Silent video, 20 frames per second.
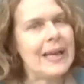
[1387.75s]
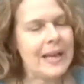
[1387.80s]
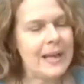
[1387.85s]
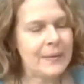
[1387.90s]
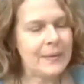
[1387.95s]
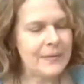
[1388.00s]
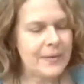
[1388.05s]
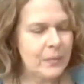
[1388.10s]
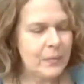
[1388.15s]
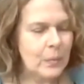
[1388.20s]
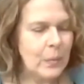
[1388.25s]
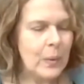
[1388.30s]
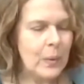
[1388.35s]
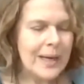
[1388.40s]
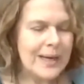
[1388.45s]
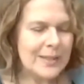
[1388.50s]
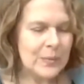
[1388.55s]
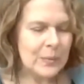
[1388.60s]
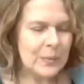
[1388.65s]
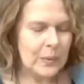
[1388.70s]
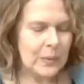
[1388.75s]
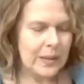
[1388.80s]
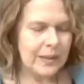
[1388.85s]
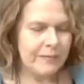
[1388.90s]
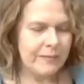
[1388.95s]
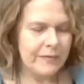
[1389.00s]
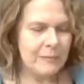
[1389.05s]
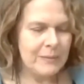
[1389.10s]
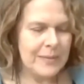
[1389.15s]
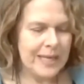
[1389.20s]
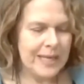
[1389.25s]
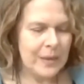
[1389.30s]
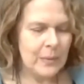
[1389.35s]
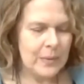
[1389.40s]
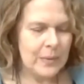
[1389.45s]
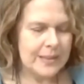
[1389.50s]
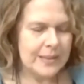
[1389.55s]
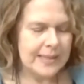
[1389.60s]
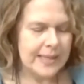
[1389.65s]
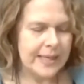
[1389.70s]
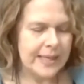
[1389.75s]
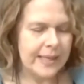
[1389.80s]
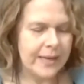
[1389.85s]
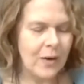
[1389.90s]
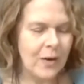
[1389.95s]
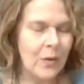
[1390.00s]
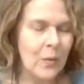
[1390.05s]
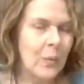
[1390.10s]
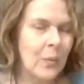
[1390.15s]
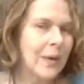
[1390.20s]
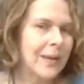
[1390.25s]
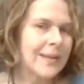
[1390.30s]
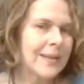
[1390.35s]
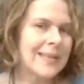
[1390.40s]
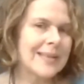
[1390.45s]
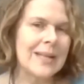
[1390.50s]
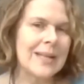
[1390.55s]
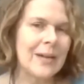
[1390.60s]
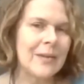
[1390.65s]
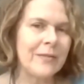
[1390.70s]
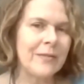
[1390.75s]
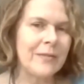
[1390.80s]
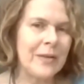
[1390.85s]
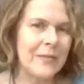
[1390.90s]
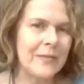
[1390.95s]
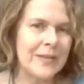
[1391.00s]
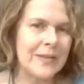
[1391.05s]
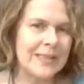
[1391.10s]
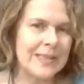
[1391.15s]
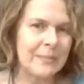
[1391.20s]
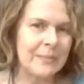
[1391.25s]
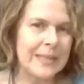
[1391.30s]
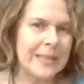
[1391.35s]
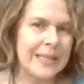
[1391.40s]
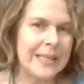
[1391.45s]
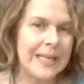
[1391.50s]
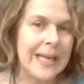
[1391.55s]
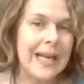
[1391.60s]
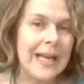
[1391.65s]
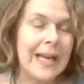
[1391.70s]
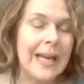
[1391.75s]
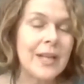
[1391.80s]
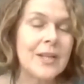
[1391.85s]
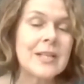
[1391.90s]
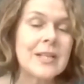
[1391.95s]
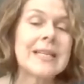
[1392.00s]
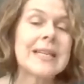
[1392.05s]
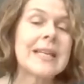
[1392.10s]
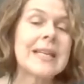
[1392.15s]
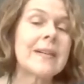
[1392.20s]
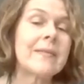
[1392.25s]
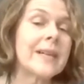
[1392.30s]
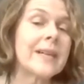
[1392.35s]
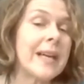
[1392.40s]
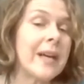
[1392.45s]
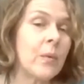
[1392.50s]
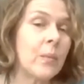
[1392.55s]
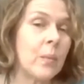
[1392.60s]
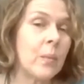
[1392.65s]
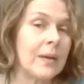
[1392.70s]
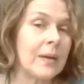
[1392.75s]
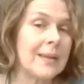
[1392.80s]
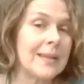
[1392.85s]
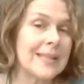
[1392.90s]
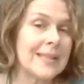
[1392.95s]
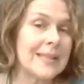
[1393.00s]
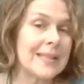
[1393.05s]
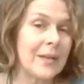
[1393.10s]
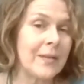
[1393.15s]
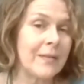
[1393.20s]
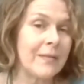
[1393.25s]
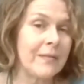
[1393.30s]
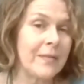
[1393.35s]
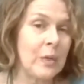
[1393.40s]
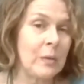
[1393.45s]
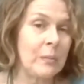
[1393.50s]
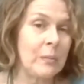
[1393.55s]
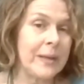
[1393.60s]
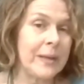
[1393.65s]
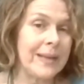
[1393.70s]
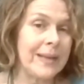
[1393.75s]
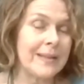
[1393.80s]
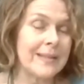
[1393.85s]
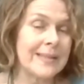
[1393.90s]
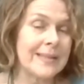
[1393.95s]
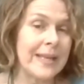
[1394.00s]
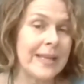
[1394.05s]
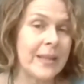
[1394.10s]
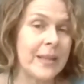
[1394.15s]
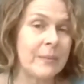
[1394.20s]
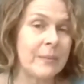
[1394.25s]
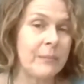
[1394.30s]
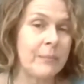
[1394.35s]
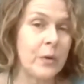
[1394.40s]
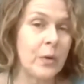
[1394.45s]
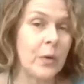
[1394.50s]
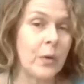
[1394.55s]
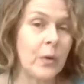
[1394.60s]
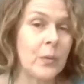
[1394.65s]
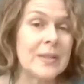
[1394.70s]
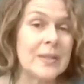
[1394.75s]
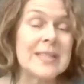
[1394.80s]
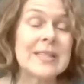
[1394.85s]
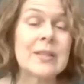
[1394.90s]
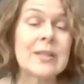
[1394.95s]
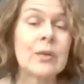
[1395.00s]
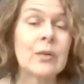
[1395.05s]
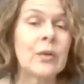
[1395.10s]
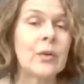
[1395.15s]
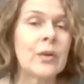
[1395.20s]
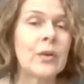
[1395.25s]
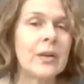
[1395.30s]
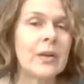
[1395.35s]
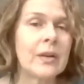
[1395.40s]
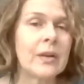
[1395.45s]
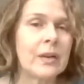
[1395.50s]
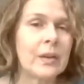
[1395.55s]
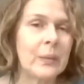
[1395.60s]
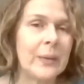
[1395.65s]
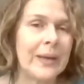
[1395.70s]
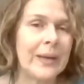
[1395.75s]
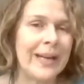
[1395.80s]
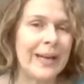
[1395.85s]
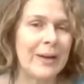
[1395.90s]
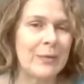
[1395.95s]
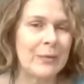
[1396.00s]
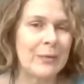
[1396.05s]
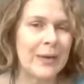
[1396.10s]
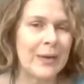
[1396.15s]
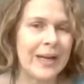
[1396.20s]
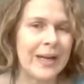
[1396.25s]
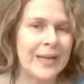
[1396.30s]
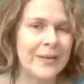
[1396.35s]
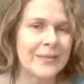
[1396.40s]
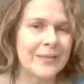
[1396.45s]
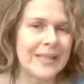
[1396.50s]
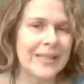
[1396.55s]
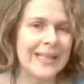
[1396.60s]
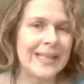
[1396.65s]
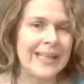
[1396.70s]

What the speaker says: The worst one for me was I got a 1-star review for somebody. And she'd given it a 1-star review because the book was torn when it arrived.